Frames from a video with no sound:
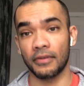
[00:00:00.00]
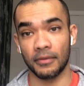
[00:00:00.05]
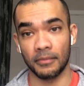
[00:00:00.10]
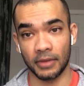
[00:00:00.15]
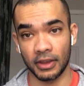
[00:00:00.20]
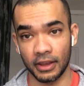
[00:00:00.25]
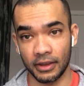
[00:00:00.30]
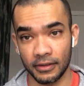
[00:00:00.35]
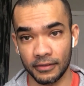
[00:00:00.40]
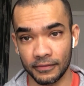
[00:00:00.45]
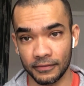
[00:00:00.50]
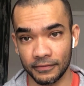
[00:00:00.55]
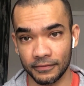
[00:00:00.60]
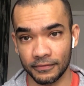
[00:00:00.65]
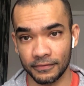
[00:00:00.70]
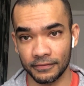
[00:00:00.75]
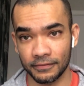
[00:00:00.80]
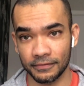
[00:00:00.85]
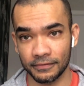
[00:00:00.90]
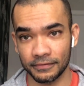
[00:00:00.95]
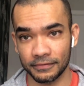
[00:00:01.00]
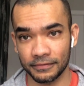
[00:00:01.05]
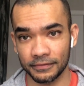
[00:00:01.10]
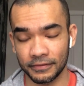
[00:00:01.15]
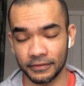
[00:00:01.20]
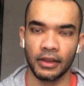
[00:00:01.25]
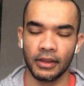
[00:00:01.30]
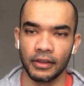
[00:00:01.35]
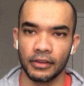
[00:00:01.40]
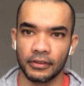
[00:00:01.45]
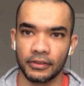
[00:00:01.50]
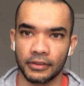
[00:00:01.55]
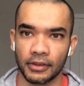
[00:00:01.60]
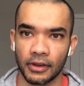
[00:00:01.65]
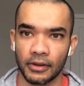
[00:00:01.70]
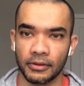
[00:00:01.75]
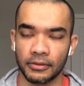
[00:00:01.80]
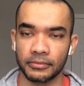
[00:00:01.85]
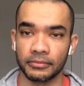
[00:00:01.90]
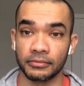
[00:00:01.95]
me.
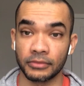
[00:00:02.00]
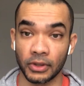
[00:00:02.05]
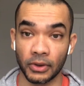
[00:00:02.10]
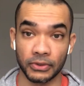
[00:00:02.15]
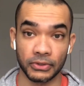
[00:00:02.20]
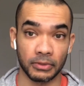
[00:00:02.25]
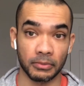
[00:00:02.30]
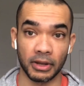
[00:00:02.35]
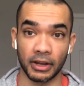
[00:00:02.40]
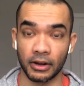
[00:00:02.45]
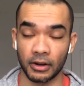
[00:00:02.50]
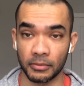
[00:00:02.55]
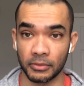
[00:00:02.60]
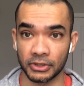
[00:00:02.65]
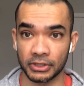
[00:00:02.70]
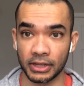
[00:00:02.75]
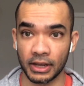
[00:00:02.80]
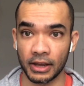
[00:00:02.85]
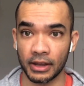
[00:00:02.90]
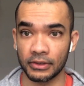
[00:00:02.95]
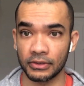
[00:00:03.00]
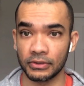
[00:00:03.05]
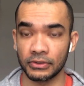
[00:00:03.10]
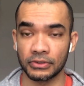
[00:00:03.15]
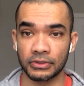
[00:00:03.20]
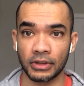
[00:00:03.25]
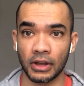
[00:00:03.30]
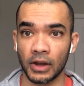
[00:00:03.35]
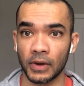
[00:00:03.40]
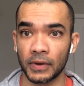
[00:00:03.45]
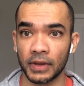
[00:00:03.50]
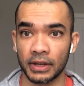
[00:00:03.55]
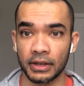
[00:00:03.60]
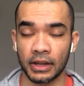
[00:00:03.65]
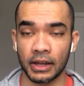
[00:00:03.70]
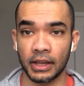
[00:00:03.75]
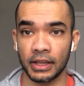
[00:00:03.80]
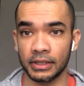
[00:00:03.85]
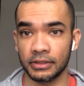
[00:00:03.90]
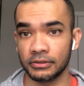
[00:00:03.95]
So those are my numbers, guys. You saw it.
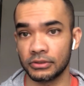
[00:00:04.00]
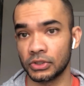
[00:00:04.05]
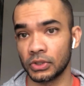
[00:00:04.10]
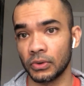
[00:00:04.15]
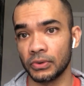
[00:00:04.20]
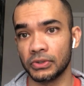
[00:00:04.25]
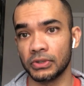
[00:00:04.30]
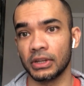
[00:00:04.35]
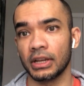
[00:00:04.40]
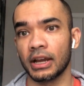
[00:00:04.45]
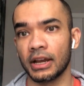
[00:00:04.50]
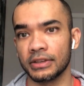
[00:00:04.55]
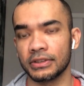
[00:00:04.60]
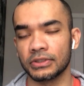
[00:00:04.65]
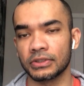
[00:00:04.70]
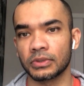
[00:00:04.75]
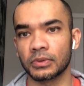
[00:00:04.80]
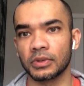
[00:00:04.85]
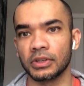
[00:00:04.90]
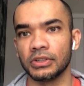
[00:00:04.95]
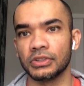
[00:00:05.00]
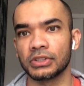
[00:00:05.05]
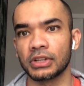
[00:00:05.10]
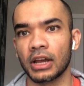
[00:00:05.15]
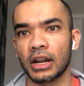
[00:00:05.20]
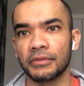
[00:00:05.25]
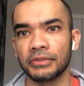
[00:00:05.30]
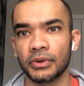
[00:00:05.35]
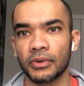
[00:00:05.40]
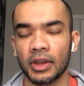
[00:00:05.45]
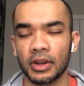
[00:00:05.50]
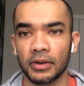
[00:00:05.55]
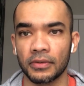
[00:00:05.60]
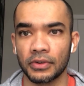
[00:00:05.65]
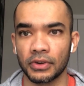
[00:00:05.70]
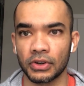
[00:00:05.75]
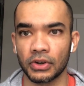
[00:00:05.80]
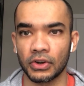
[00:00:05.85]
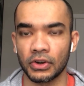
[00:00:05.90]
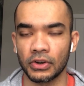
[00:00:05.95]
I showed you guys a screenshot of the rate of
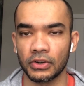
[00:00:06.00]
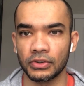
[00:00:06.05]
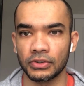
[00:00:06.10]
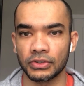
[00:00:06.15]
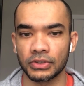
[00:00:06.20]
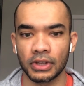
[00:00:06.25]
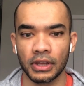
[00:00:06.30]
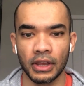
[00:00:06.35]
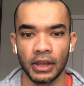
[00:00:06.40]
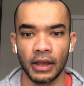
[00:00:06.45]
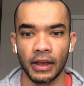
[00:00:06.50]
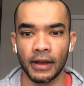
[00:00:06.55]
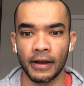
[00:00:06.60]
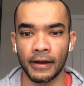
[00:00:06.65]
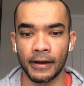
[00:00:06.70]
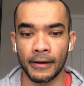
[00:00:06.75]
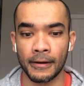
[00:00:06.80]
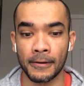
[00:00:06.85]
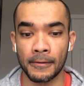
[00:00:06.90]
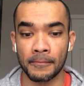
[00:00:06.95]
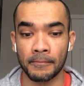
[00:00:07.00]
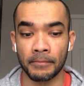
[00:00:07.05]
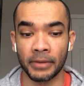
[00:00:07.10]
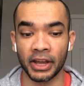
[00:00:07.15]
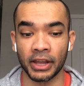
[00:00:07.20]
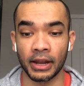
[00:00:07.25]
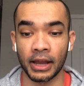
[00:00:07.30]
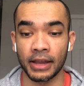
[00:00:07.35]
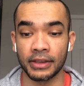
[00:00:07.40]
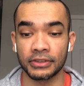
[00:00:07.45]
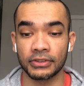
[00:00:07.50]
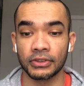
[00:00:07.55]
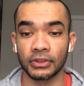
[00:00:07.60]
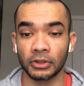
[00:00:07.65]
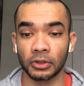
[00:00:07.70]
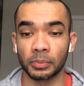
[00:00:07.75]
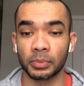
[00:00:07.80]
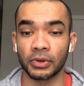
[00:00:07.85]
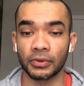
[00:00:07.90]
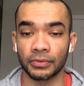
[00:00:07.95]
returns, but I
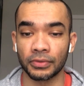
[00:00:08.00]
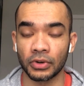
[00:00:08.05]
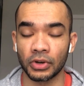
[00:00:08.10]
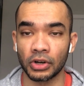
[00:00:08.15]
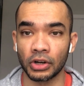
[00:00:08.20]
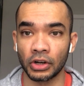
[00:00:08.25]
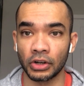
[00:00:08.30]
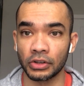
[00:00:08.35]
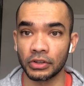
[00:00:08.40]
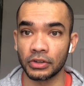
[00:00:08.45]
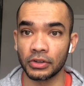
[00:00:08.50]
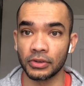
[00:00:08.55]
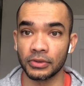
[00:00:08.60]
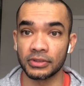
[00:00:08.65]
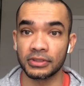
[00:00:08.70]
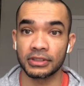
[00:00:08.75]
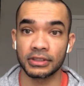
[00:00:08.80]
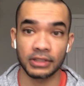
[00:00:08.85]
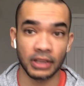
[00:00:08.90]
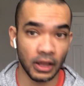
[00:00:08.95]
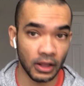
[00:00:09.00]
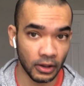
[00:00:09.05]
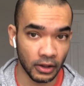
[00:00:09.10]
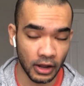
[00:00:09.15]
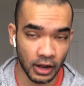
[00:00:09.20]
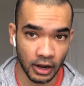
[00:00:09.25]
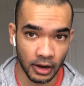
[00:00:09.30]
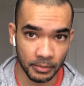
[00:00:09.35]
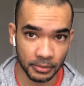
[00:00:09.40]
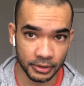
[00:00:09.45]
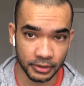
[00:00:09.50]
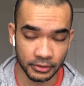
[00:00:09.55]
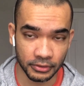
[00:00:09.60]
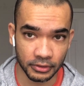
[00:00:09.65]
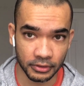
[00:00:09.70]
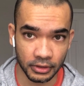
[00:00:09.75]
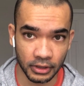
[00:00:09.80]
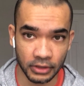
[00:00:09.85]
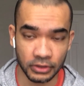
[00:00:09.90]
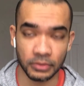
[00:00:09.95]
still prefer to sell
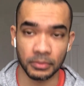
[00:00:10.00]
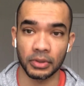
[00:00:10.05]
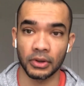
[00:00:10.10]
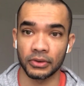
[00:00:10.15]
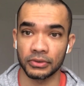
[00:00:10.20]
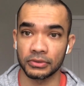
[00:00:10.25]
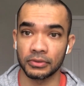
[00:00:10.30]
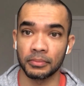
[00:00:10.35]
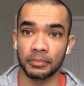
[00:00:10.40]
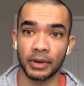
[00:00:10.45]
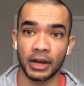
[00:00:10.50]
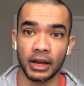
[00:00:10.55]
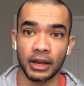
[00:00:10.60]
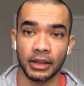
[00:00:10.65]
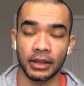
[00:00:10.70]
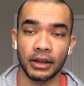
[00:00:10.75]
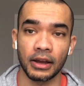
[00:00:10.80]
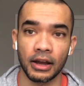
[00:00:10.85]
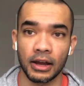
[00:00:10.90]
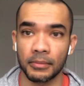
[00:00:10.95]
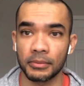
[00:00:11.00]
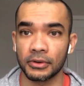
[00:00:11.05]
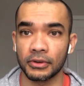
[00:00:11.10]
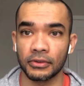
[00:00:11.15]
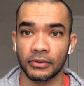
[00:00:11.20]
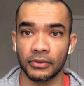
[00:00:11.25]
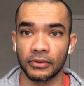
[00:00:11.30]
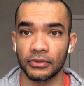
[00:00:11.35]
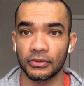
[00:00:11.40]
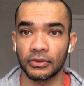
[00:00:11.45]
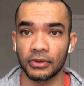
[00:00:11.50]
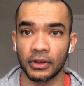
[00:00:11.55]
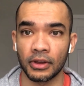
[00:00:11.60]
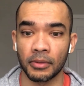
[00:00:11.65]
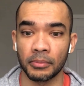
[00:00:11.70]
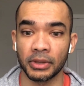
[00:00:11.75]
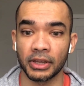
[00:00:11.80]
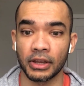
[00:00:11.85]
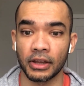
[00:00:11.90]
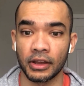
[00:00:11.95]
options as opposed to buying options
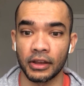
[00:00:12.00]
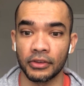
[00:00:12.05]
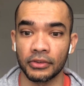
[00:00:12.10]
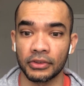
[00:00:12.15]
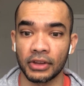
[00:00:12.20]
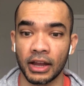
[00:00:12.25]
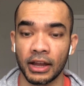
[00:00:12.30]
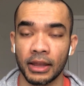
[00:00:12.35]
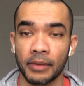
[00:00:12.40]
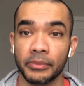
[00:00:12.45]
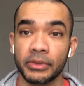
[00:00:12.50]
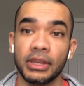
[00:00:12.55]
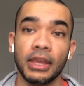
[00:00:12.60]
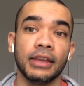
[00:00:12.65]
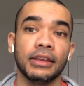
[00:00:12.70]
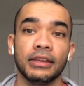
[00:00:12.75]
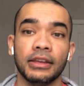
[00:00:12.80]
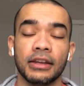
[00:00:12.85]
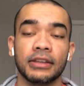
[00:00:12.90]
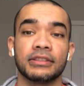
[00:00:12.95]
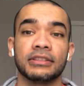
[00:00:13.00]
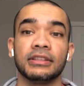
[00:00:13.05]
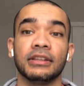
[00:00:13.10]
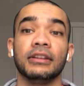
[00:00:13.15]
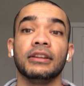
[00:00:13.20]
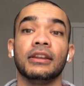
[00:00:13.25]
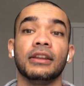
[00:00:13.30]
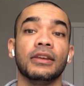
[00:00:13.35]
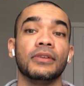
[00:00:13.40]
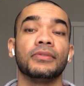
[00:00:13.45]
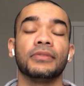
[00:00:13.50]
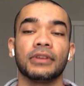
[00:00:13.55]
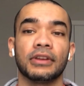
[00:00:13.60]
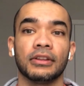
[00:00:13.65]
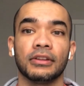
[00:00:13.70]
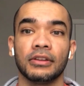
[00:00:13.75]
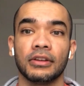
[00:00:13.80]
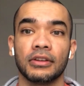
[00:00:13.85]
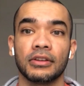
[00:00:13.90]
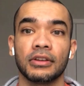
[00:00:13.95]
because I am taking a
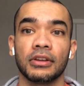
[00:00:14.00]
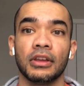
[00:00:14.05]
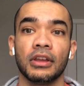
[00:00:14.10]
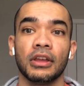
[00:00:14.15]
significant